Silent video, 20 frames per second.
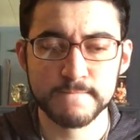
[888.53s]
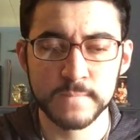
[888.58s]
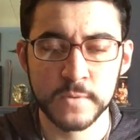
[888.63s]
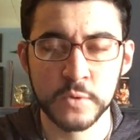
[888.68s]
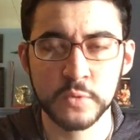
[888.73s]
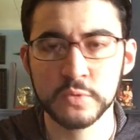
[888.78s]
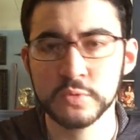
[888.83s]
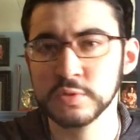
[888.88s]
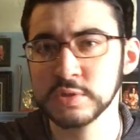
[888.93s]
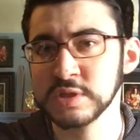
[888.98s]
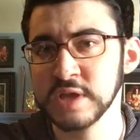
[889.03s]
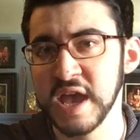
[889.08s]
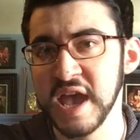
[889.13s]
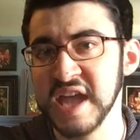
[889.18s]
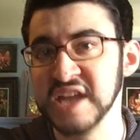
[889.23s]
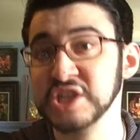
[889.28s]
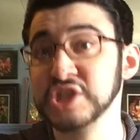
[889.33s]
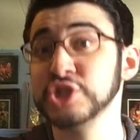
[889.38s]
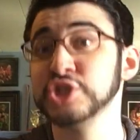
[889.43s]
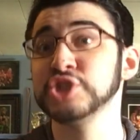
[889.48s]
who's
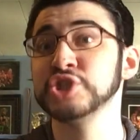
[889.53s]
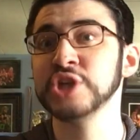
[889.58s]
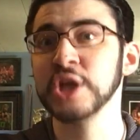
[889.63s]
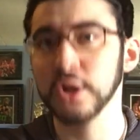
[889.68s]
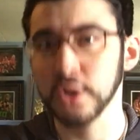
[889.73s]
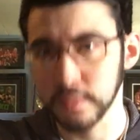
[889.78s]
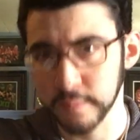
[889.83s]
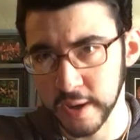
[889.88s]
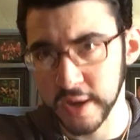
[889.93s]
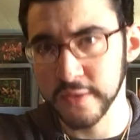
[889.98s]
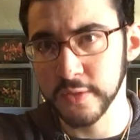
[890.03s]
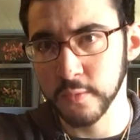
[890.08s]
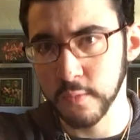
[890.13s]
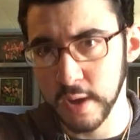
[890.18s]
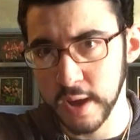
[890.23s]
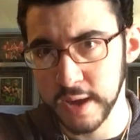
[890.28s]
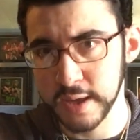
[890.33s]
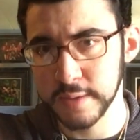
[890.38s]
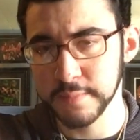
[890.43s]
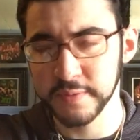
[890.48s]
a shill, by the
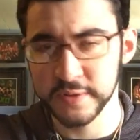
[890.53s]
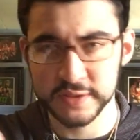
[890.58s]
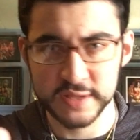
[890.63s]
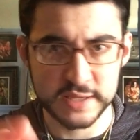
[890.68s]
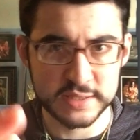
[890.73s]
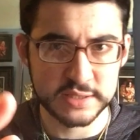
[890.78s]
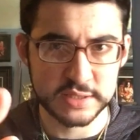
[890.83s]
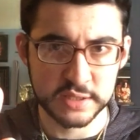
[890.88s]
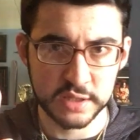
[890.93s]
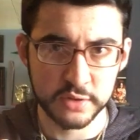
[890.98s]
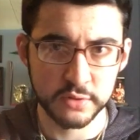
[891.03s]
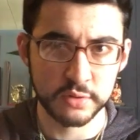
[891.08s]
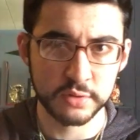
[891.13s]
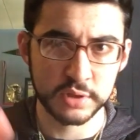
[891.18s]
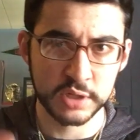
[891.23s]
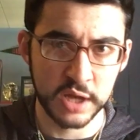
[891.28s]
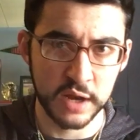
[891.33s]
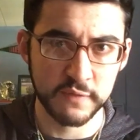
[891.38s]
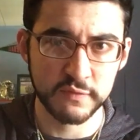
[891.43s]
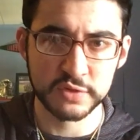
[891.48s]
way, but that's another
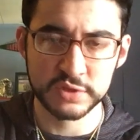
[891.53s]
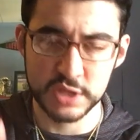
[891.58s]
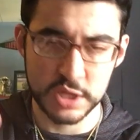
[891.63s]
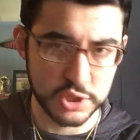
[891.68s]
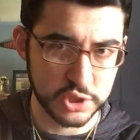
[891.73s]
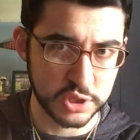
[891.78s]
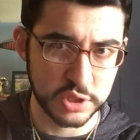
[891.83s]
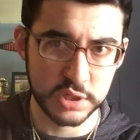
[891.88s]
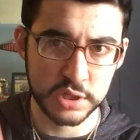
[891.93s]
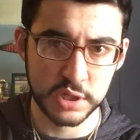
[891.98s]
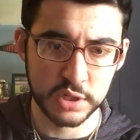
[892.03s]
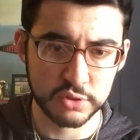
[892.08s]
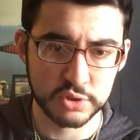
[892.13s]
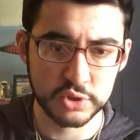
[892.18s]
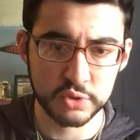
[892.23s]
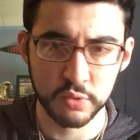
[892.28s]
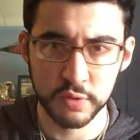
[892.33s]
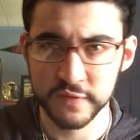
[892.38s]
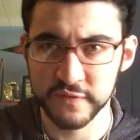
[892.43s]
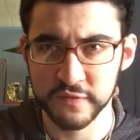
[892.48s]
conversation and another
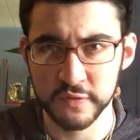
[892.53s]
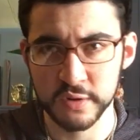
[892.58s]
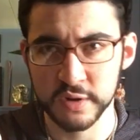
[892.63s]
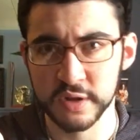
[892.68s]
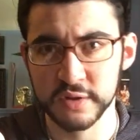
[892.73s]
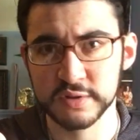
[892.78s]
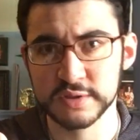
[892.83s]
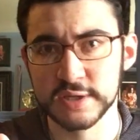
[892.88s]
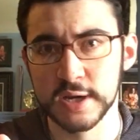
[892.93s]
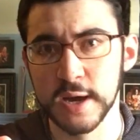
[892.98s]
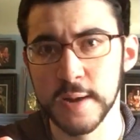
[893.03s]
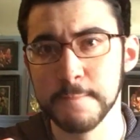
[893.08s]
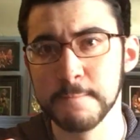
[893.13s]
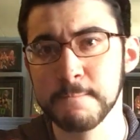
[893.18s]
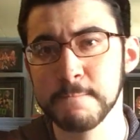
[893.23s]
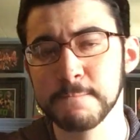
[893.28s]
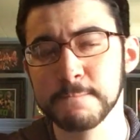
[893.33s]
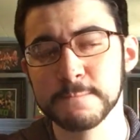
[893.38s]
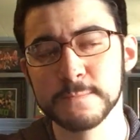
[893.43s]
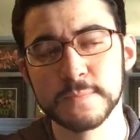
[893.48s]
story for another time.
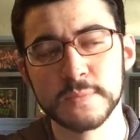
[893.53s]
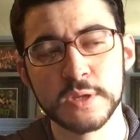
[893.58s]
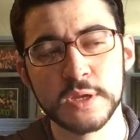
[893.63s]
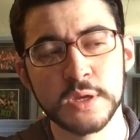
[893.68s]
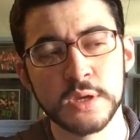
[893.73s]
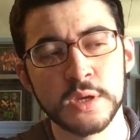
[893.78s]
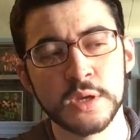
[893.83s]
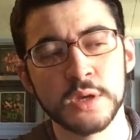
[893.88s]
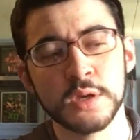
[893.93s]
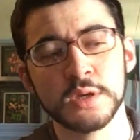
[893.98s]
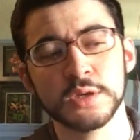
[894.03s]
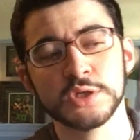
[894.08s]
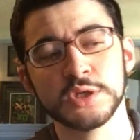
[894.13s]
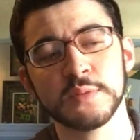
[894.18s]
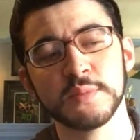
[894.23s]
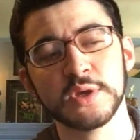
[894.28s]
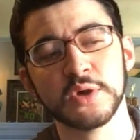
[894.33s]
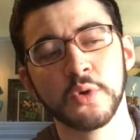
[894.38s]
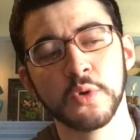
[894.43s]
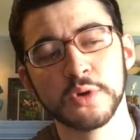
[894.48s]

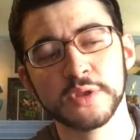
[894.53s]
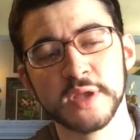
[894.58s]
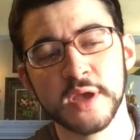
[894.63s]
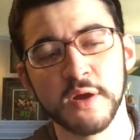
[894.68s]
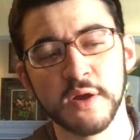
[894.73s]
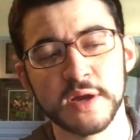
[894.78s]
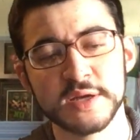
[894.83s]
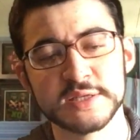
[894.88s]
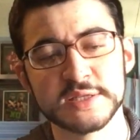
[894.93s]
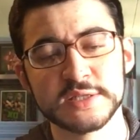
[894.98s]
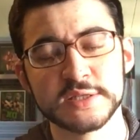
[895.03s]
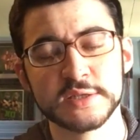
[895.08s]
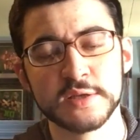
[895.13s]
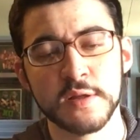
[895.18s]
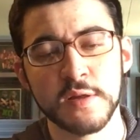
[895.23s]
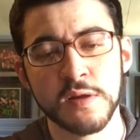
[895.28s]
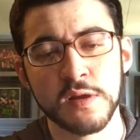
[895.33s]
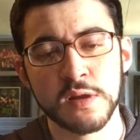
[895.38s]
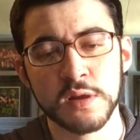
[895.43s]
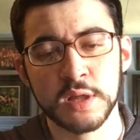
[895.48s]
Jimmy Corderas,
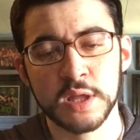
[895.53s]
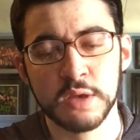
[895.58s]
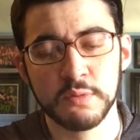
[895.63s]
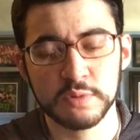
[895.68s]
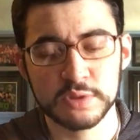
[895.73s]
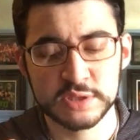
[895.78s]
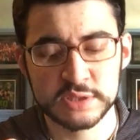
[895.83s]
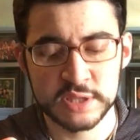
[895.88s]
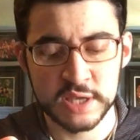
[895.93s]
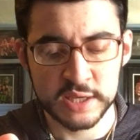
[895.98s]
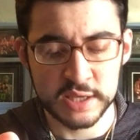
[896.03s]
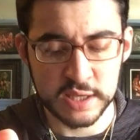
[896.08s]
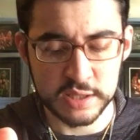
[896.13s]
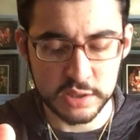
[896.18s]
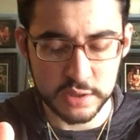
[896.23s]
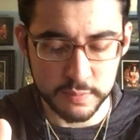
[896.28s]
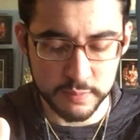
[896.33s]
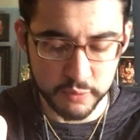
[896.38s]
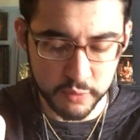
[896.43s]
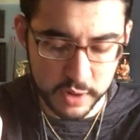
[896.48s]
he was
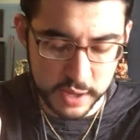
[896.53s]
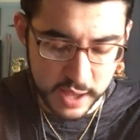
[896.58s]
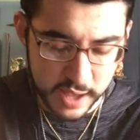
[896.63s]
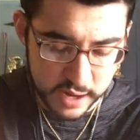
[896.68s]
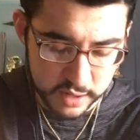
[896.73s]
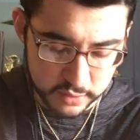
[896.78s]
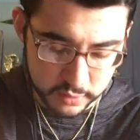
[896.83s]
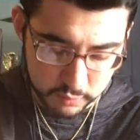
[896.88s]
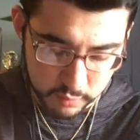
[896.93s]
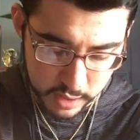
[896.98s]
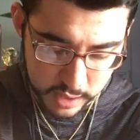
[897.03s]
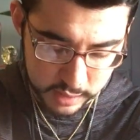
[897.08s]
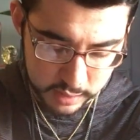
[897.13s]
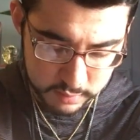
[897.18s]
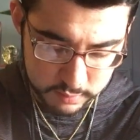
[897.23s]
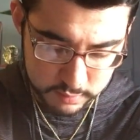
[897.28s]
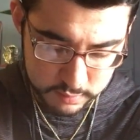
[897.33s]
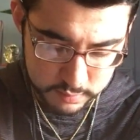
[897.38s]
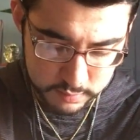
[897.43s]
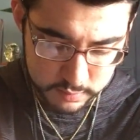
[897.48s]
kicking debris out of the
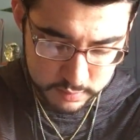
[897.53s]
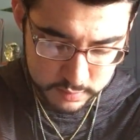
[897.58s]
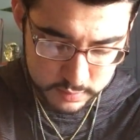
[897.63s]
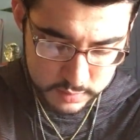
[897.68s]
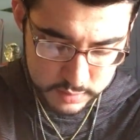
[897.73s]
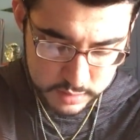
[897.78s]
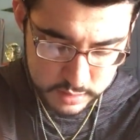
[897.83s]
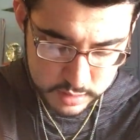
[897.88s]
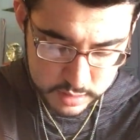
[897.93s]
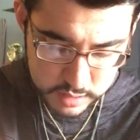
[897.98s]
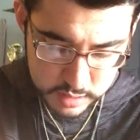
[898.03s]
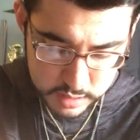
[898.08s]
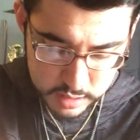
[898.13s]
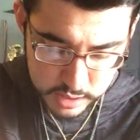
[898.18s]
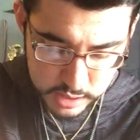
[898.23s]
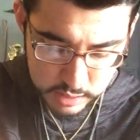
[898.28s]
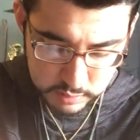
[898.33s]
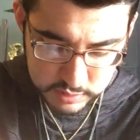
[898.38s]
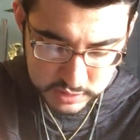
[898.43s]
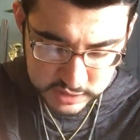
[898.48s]
ring.
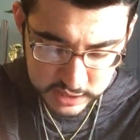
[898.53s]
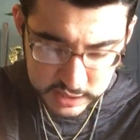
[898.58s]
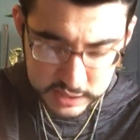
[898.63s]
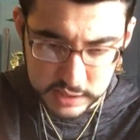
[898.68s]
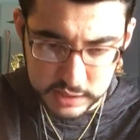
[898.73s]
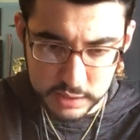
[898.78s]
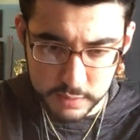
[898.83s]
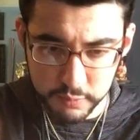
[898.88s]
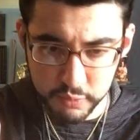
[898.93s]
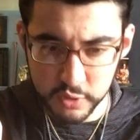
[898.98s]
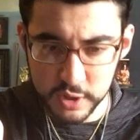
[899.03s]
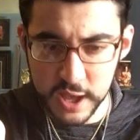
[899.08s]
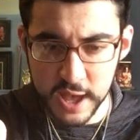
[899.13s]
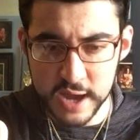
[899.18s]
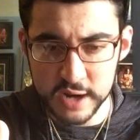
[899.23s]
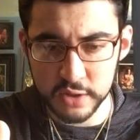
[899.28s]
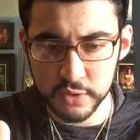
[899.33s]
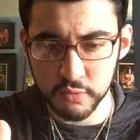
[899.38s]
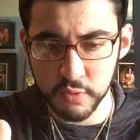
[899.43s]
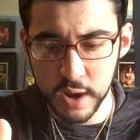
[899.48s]
He was kicking debris
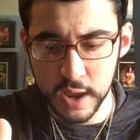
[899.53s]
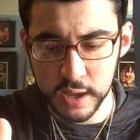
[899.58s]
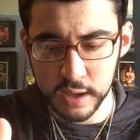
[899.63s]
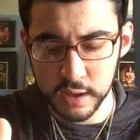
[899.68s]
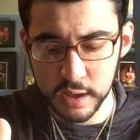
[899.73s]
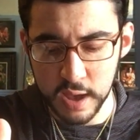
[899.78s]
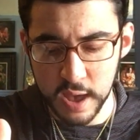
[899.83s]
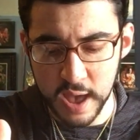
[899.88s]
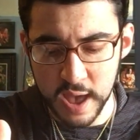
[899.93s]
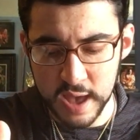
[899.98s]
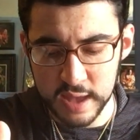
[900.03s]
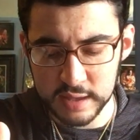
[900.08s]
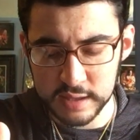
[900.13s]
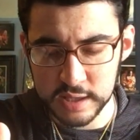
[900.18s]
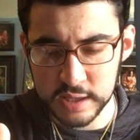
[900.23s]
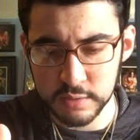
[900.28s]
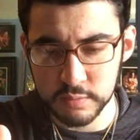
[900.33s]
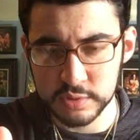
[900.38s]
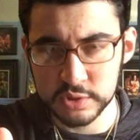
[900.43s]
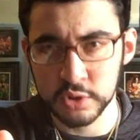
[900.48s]
out of the ring, and
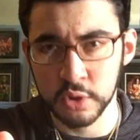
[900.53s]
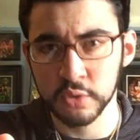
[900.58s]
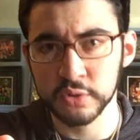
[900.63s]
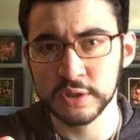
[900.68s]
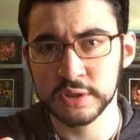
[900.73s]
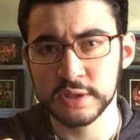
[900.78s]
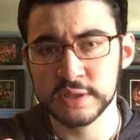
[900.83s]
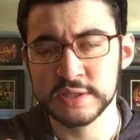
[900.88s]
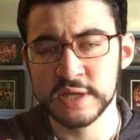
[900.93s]
he was holding the